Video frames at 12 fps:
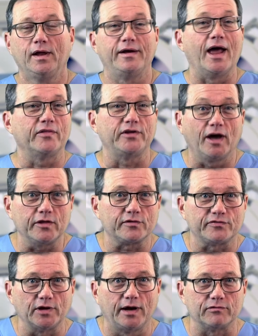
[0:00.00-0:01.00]
Now, the
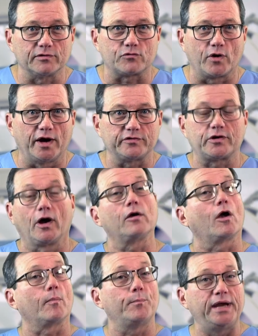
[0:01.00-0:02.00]
other flavor of crash
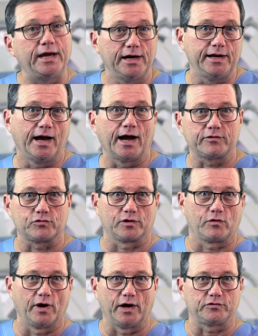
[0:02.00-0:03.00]
cart are
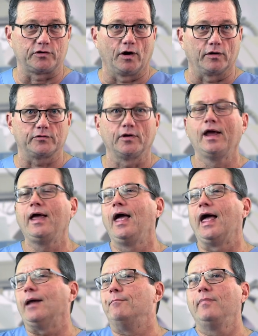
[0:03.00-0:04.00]
pediatric crash carts.
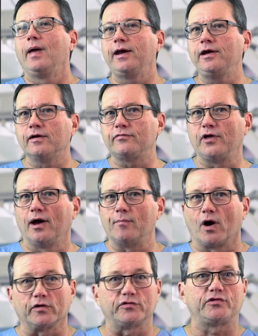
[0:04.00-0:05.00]
And many of
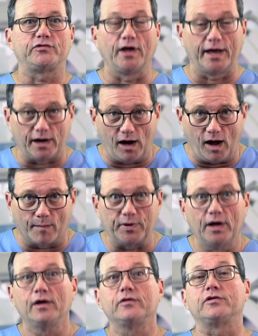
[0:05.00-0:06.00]
them are set up
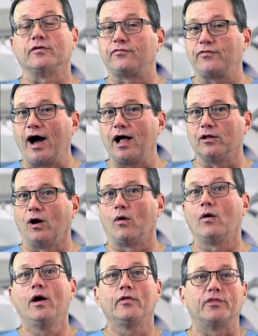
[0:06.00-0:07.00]
to
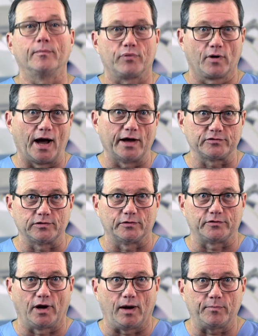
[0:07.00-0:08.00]
follow the
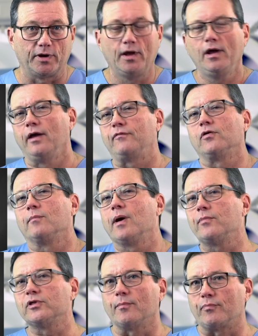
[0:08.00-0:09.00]
Broselow tape. If you
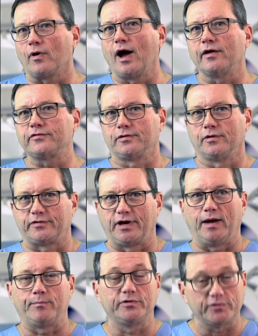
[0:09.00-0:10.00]
remember, the Broselow
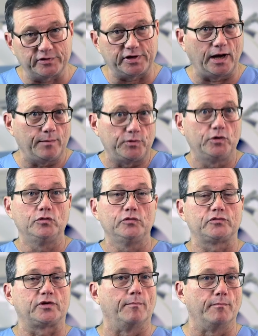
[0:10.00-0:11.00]
tape is a tape you
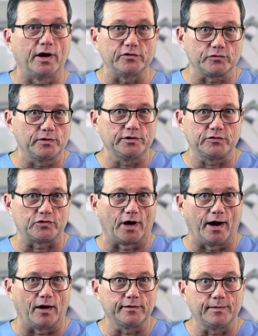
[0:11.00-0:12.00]
use to measuring the
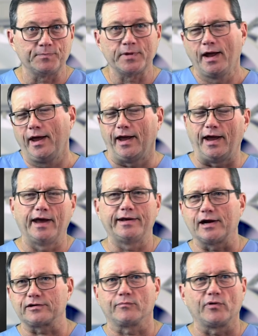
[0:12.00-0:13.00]
child, and
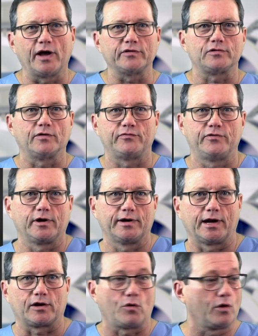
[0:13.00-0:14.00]
Dr. Broselow
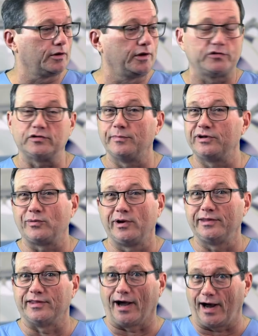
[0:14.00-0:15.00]
figured out a correlation
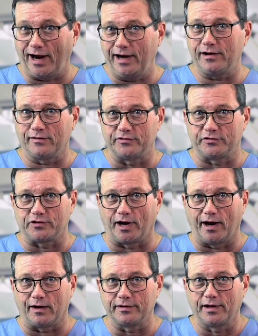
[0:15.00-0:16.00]
between the height of the
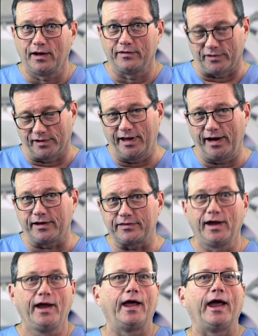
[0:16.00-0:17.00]
child, the
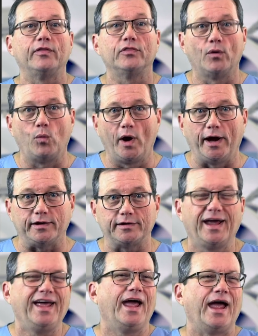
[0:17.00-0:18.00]
length, and the weight.
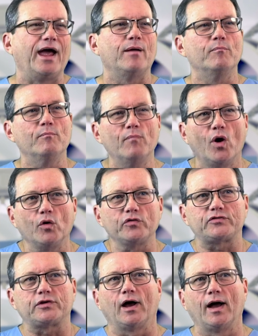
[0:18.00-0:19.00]
And
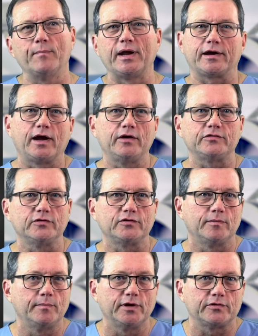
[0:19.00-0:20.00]
most
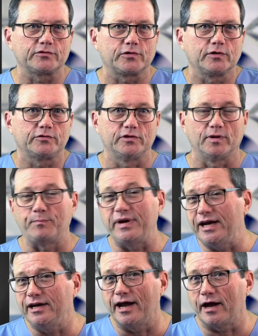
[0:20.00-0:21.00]
medications administered to the
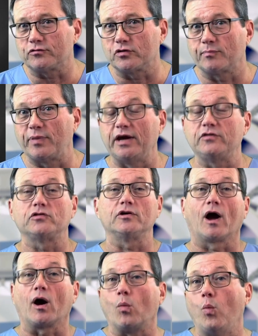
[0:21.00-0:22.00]
pediatric
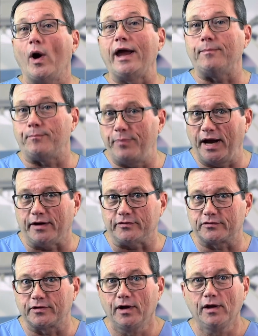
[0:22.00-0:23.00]
patient are
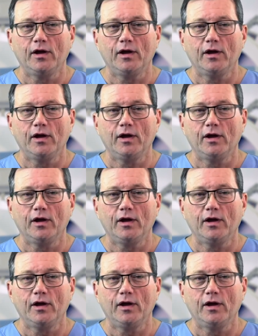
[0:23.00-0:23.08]
weight-based.